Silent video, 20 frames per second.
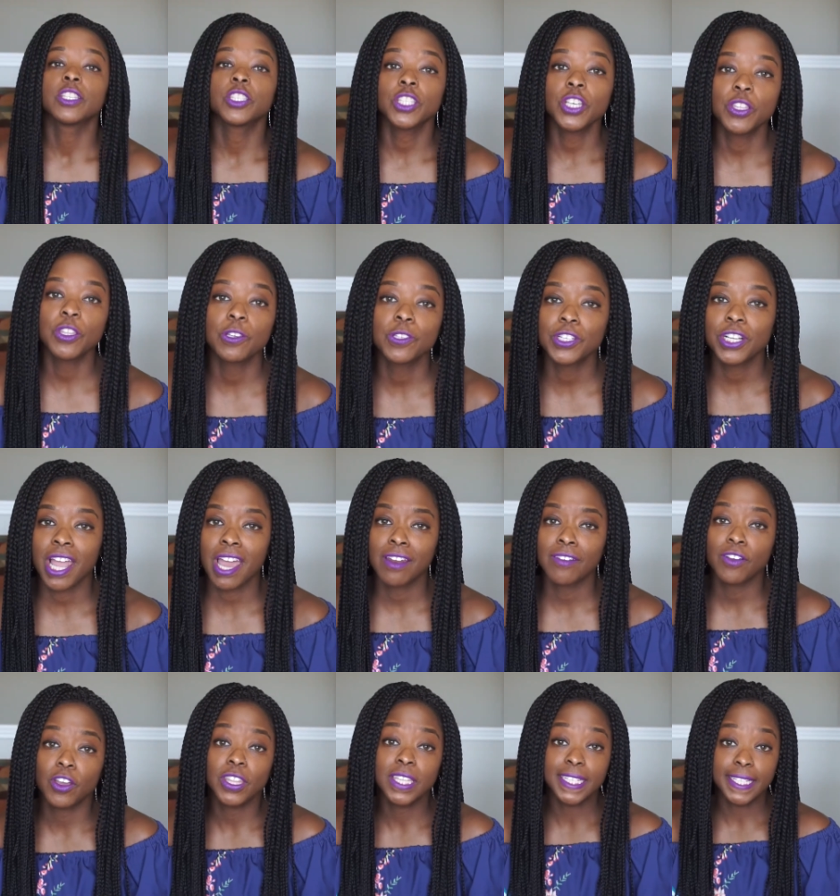So those are
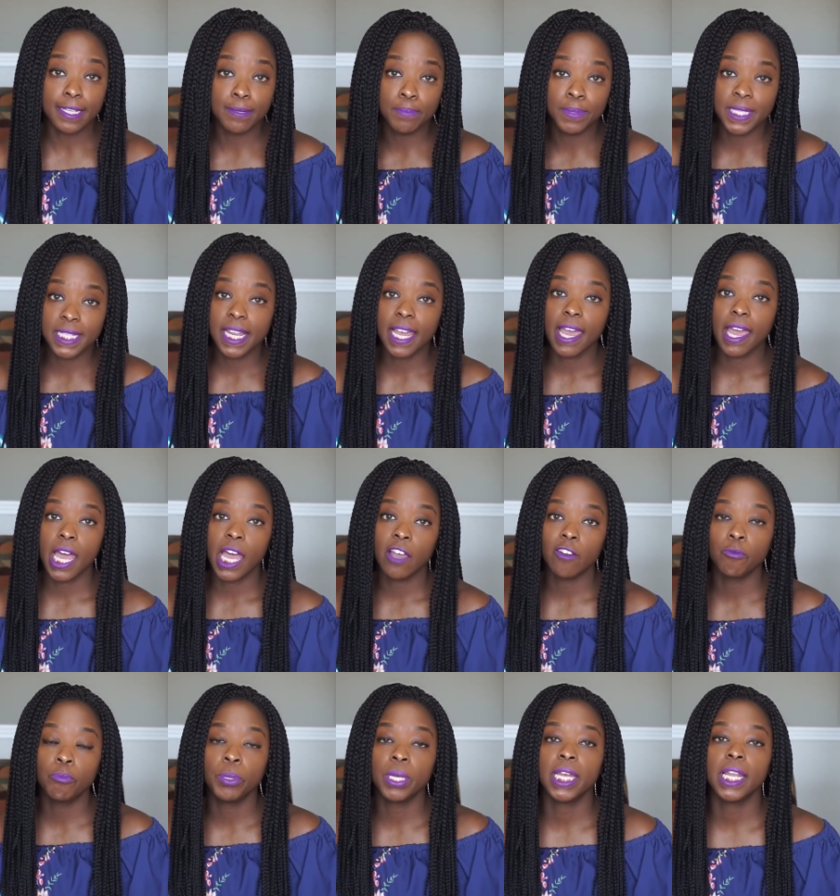all the tips that I
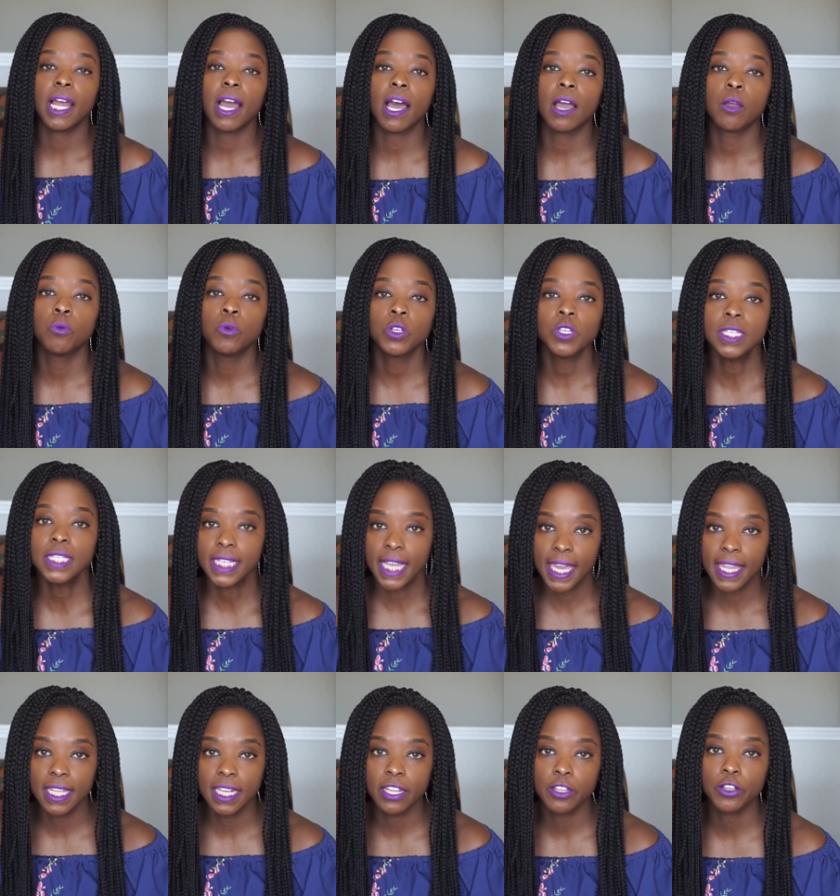have, but I will
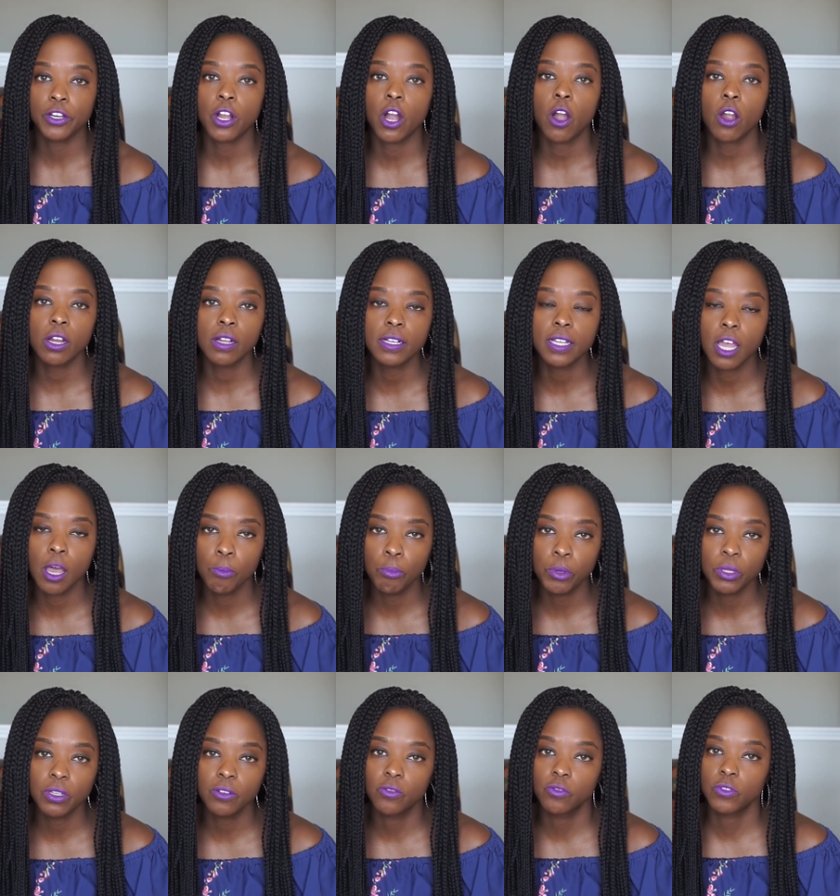say that there are a
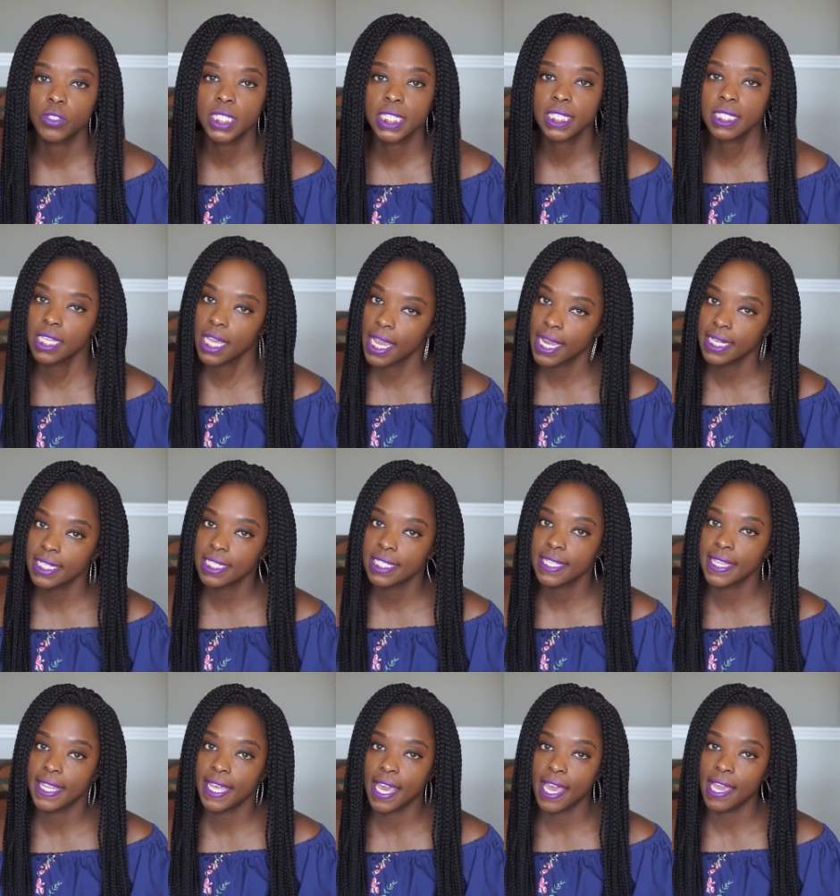couple of sites
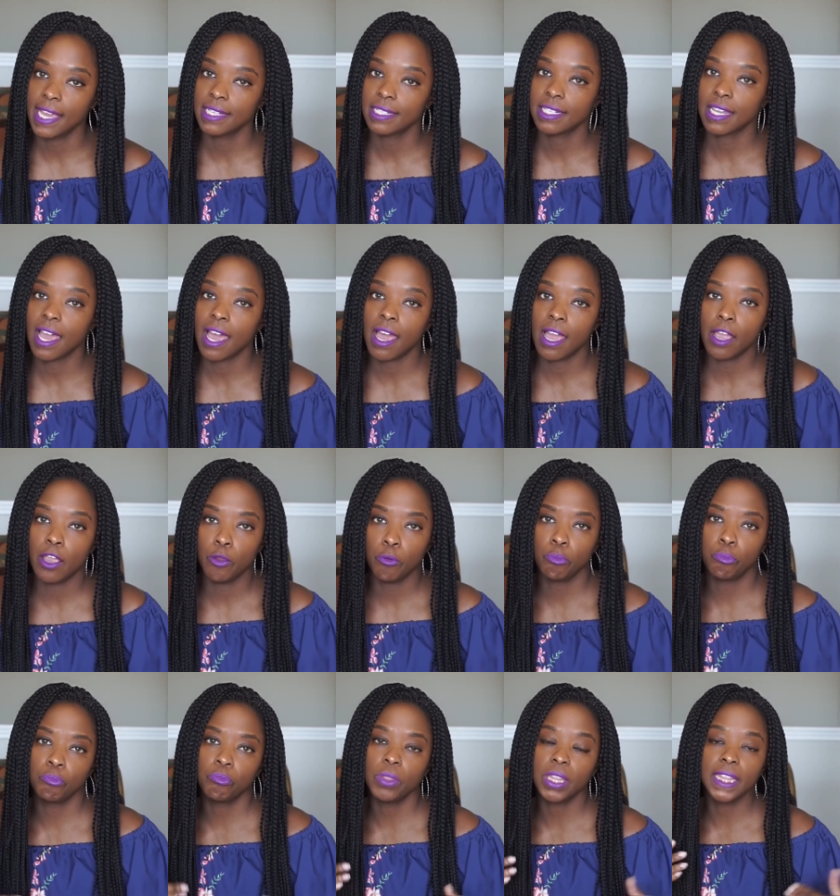that I
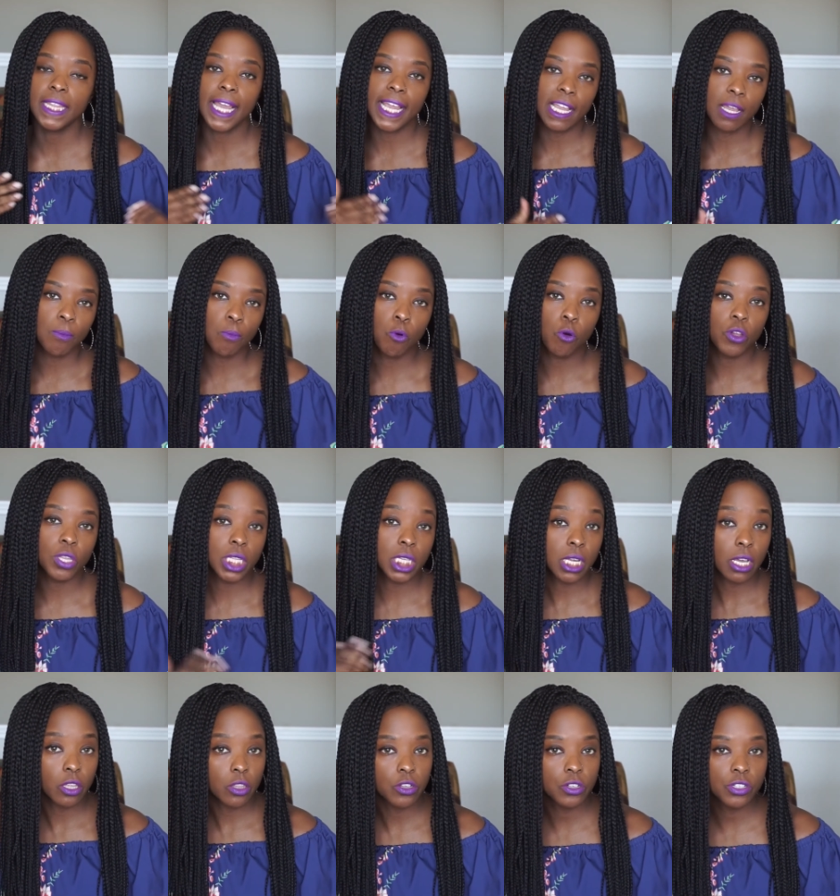like more than
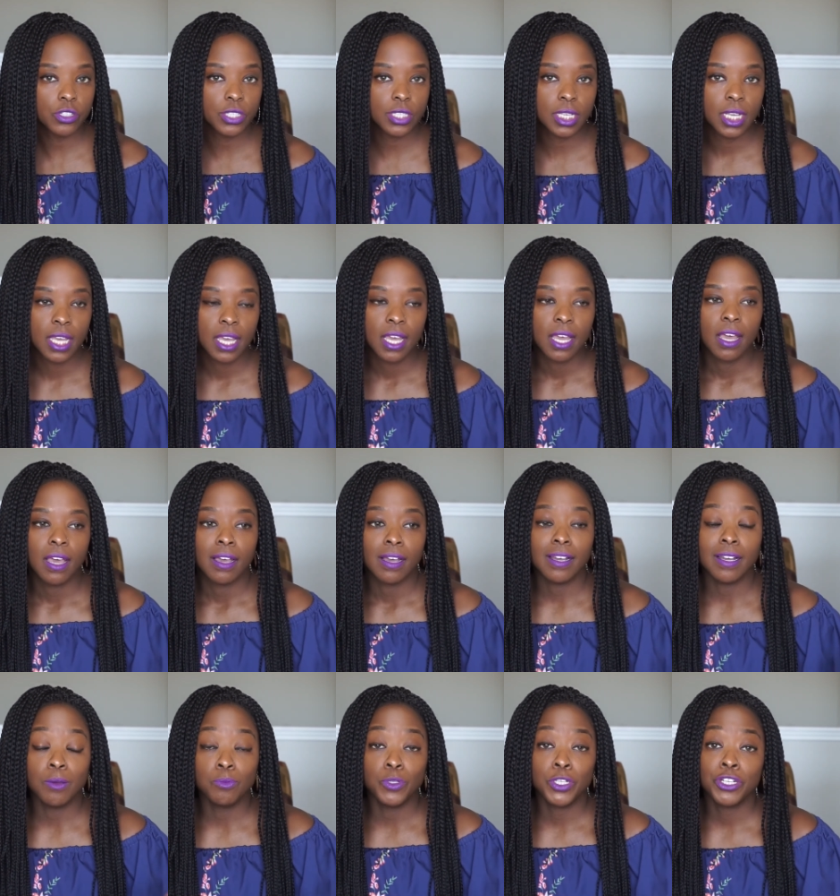others.
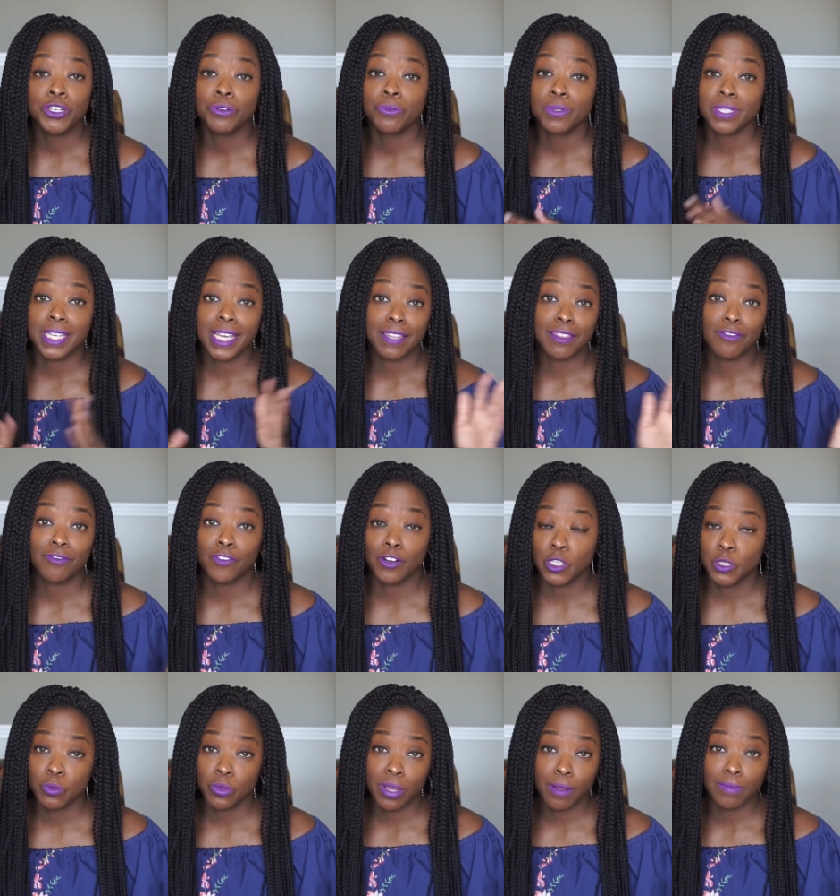Um, Tinder was like the
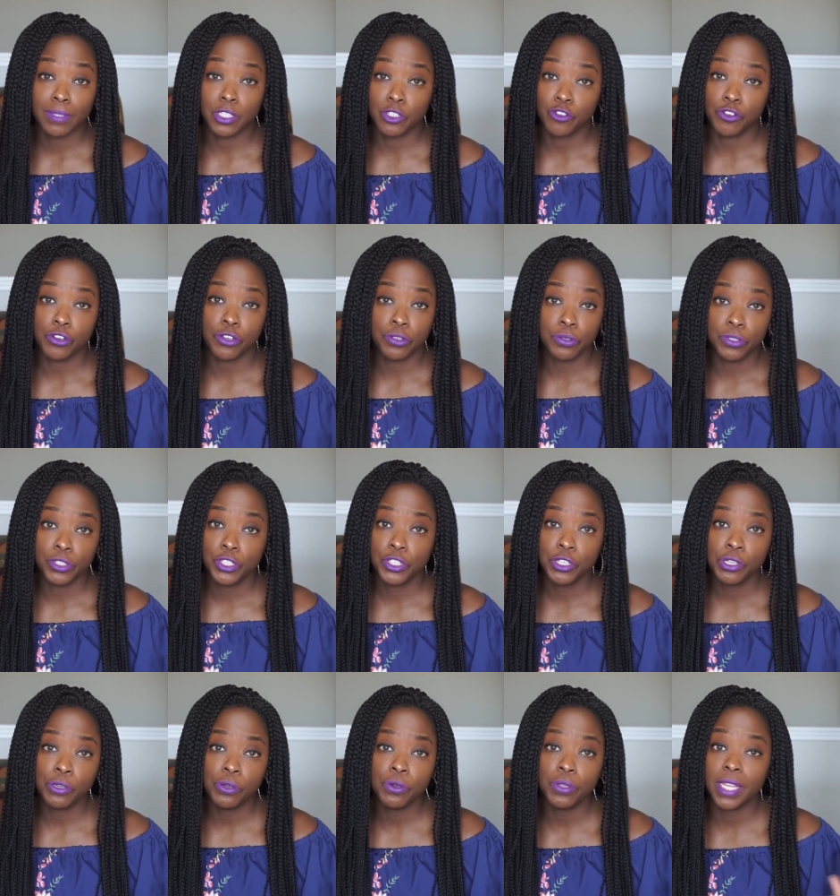first one I was introduced
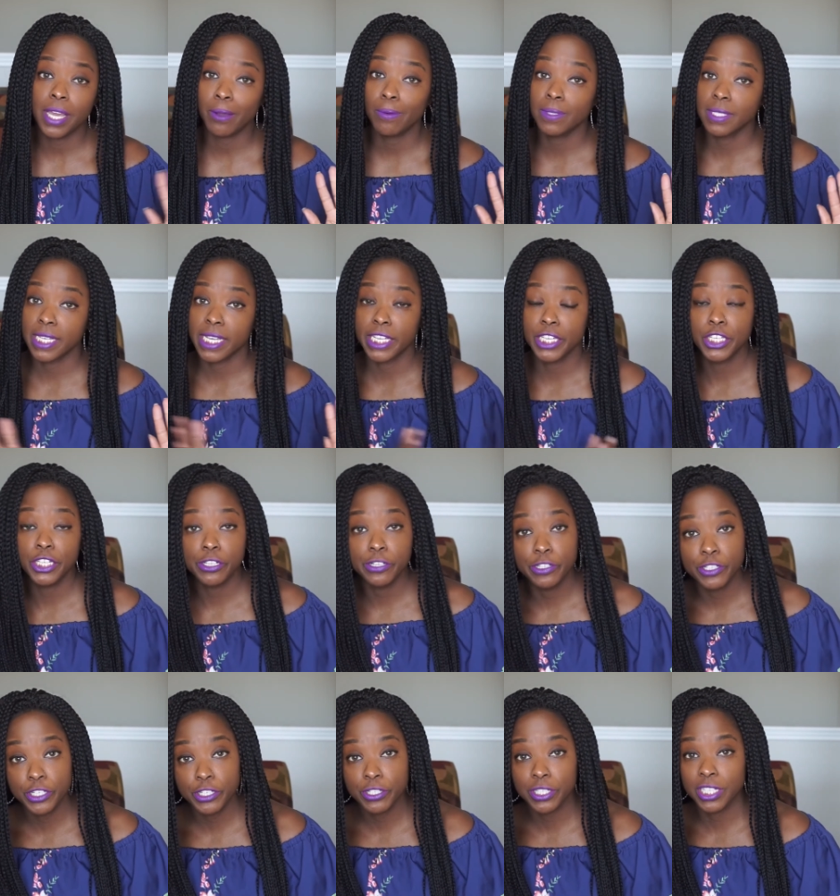to, and that was like
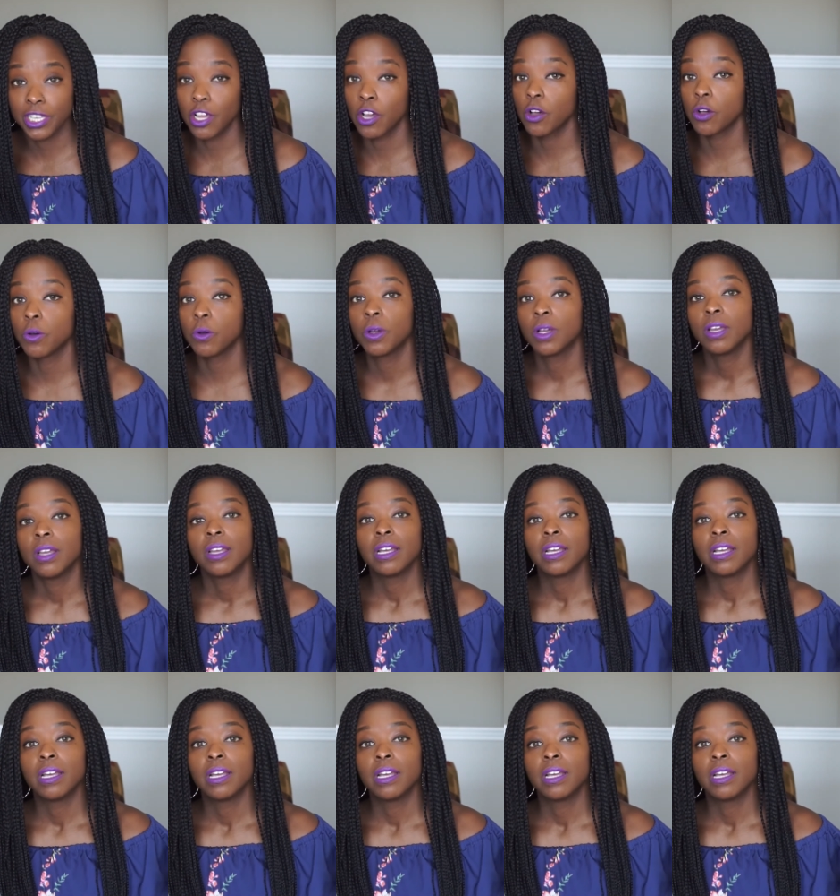years, years ago.